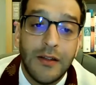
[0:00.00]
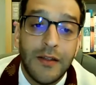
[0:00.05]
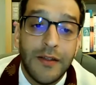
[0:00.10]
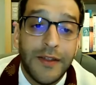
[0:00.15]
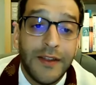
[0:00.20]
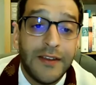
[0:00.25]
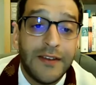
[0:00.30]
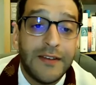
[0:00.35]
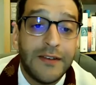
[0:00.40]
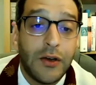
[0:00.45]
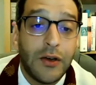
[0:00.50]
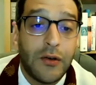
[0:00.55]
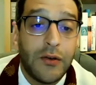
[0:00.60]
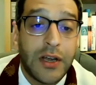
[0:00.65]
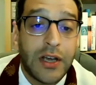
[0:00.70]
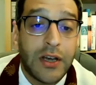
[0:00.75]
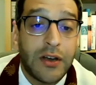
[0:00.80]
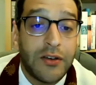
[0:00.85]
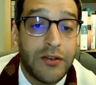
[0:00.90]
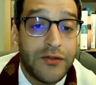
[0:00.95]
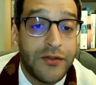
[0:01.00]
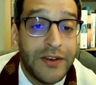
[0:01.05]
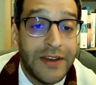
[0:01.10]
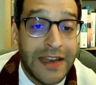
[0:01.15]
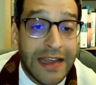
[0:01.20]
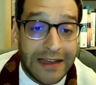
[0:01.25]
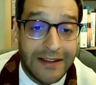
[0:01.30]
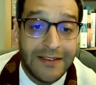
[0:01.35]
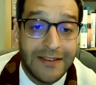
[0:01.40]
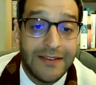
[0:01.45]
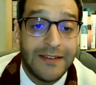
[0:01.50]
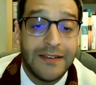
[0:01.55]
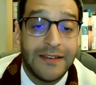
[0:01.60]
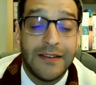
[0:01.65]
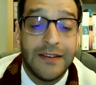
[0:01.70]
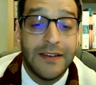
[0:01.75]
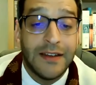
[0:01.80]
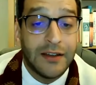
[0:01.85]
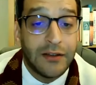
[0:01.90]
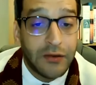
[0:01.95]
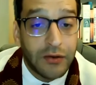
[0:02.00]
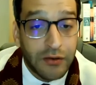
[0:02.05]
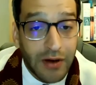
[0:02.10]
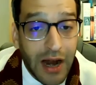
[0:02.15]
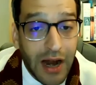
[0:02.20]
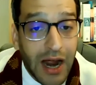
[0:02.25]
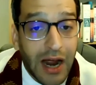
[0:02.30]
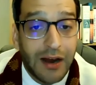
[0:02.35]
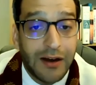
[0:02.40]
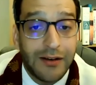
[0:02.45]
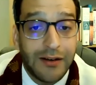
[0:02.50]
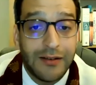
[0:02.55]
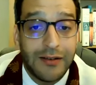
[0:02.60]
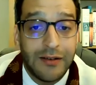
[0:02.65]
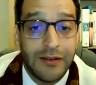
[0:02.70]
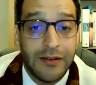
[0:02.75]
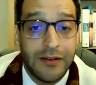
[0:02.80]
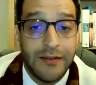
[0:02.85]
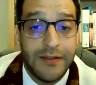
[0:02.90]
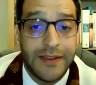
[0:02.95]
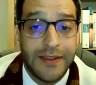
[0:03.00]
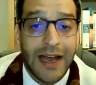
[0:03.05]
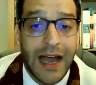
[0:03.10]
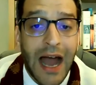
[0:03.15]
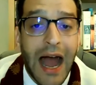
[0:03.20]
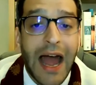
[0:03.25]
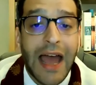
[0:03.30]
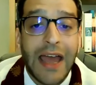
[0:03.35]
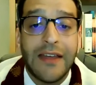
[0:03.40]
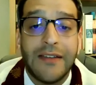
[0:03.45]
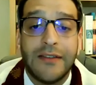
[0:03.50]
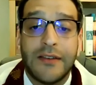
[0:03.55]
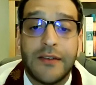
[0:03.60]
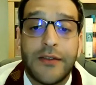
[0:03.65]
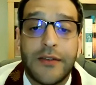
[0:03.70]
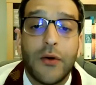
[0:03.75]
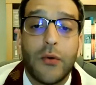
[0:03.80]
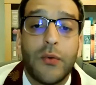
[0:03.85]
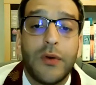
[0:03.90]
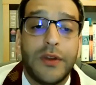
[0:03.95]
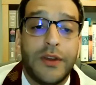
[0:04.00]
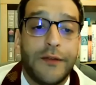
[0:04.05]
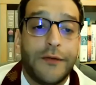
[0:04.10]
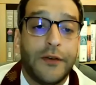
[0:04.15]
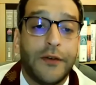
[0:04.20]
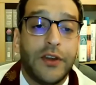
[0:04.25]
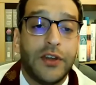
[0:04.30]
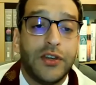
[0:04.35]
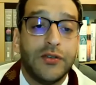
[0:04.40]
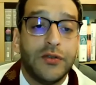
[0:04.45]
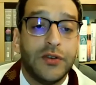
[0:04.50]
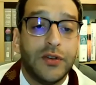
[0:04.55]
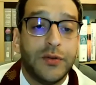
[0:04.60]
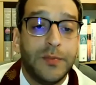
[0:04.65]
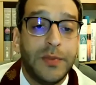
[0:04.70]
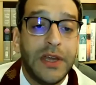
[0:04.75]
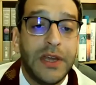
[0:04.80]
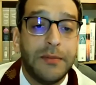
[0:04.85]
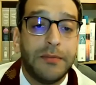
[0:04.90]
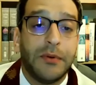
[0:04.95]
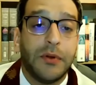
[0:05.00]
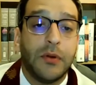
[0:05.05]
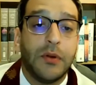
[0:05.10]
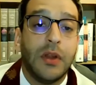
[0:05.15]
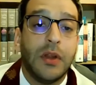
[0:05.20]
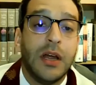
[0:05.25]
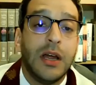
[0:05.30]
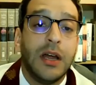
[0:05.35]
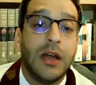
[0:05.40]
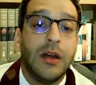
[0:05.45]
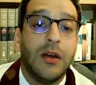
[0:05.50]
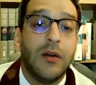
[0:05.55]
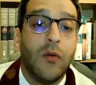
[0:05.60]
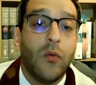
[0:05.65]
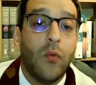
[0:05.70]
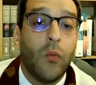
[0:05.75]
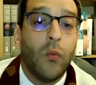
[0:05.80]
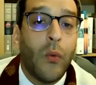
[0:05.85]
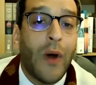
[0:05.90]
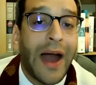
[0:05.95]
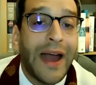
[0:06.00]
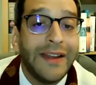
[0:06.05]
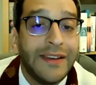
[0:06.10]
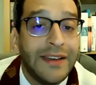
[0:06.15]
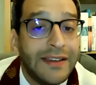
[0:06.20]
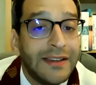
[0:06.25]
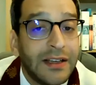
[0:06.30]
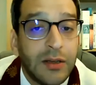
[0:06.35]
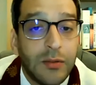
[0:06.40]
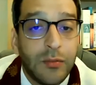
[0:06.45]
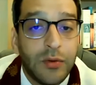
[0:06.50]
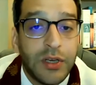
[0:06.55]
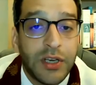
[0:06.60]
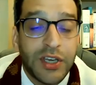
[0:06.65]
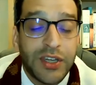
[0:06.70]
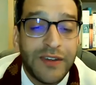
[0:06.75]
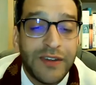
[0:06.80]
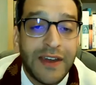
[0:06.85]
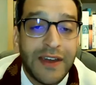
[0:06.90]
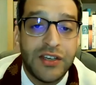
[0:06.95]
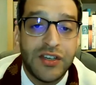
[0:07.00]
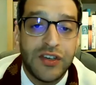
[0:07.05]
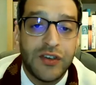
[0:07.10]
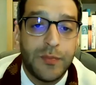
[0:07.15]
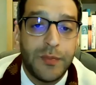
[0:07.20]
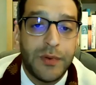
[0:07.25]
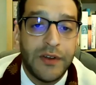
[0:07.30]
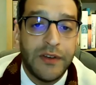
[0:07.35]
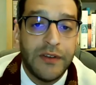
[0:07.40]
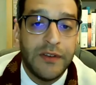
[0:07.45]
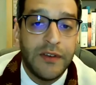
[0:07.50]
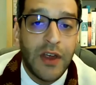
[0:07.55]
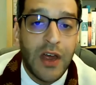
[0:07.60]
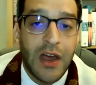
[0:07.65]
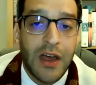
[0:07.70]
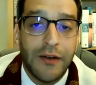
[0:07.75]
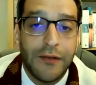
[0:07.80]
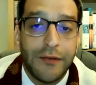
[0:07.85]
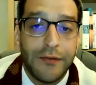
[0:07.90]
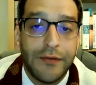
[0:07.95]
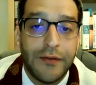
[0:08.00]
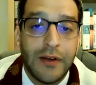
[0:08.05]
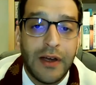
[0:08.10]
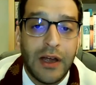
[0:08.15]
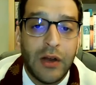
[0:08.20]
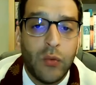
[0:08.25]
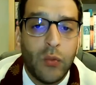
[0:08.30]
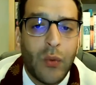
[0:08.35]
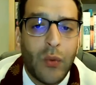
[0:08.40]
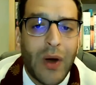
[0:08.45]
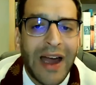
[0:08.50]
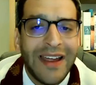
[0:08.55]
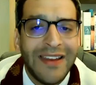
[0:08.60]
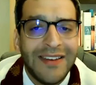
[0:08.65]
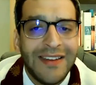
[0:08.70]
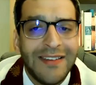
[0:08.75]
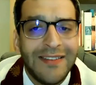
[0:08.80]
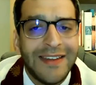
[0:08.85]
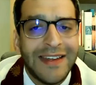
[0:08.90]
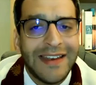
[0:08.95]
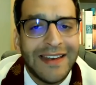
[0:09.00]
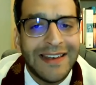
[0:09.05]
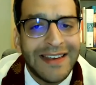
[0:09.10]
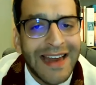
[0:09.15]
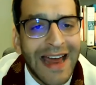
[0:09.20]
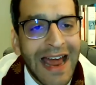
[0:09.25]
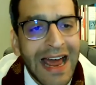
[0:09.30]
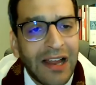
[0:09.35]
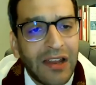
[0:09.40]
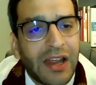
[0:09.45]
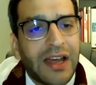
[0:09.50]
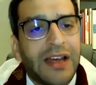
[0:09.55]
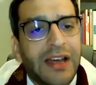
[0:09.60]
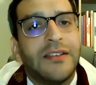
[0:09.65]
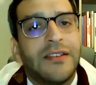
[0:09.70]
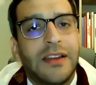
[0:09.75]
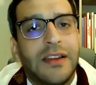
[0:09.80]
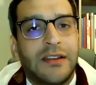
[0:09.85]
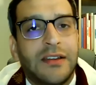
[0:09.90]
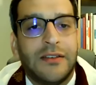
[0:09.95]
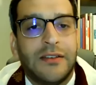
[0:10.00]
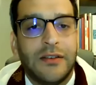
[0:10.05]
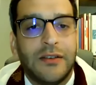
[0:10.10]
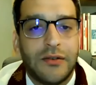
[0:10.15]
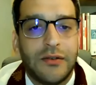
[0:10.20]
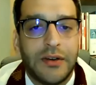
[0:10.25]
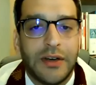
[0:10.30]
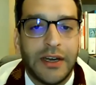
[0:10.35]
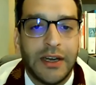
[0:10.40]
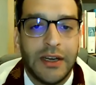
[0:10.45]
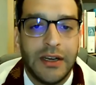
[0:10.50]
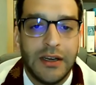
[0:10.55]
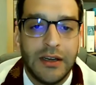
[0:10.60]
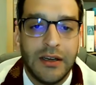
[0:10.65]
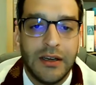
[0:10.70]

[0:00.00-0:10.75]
This story contradicts the Torah, the highest authority for the Jewish people. Why did Talmudic sages preserve, and why did they tell us this story?